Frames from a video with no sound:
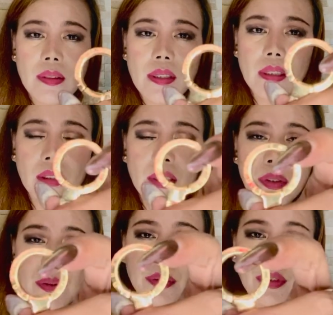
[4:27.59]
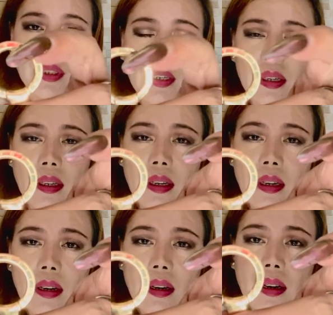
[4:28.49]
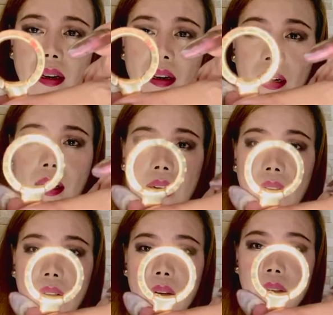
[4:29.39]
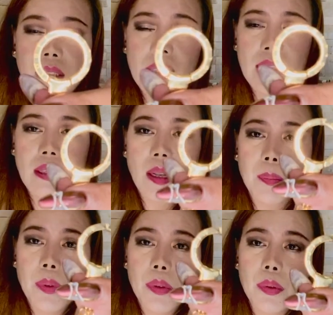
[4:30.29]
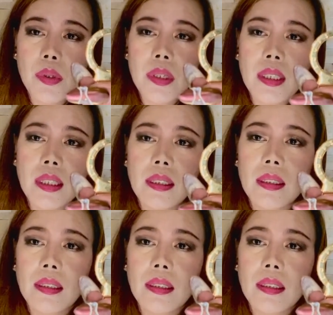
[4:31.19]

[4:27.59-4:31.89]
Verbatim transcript: signature on the snap hook.